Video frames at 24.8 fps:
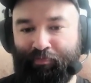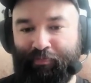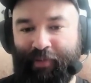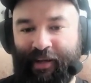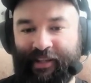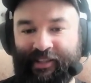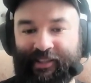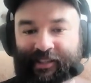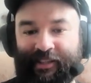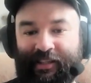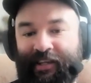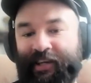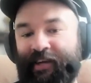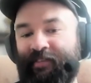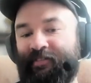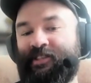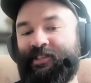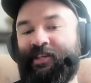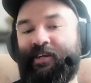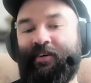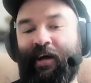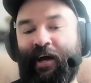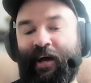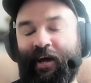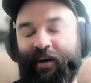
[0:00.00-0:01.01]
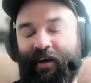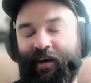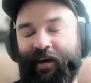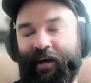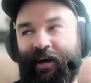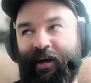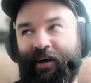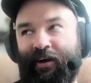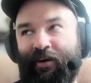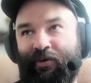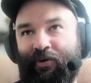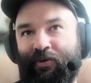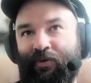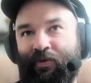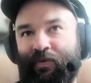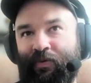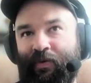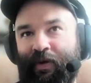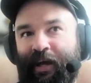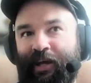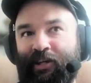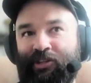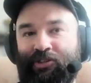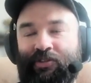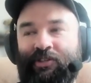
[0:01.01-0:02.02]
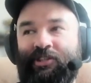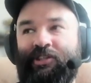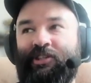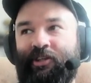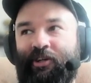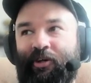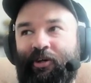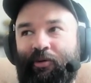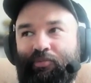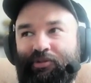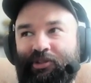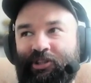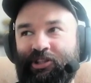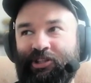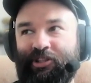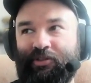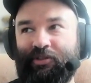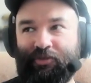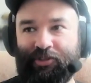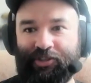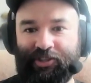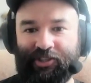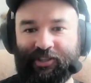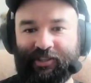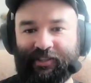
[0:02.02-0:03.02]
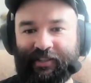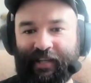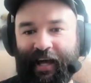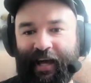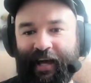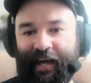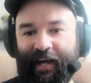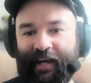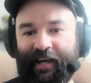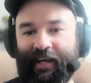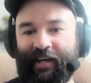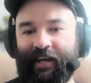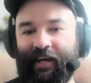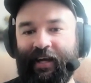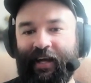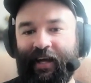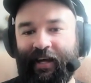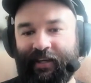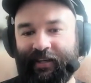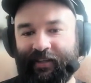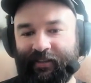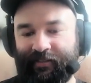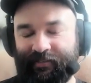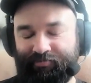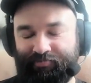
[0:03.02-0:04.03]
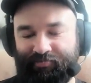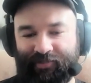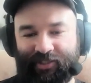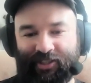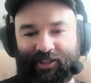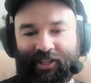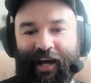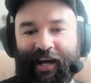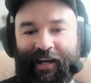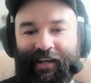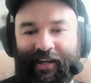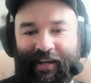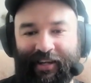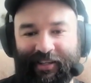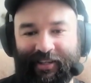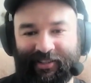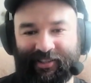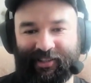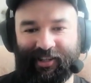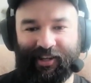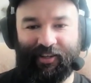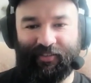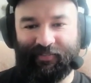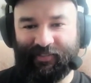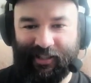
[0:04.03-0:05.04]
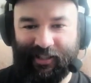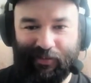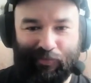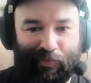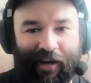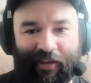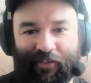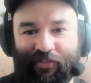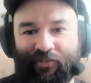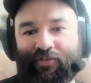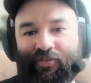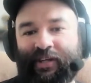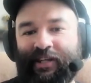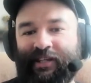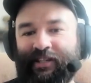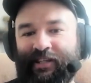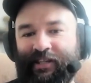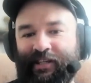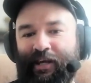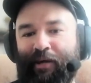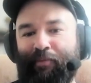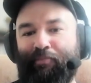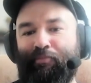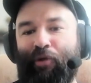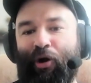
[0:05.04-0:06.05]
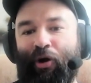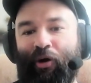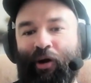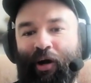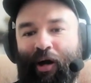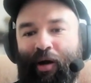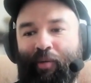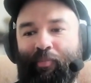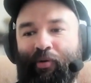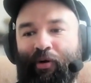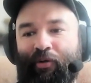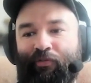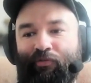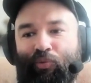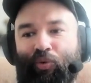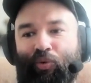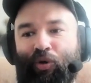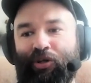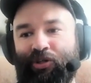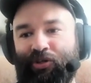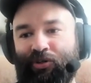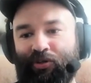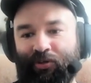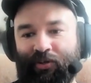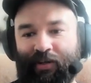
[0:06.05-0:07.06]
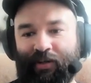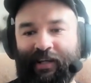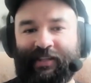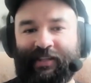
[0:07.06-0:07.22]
basically give us our entry to the competition, which is a stylized kind of semi 3D mock-up of what your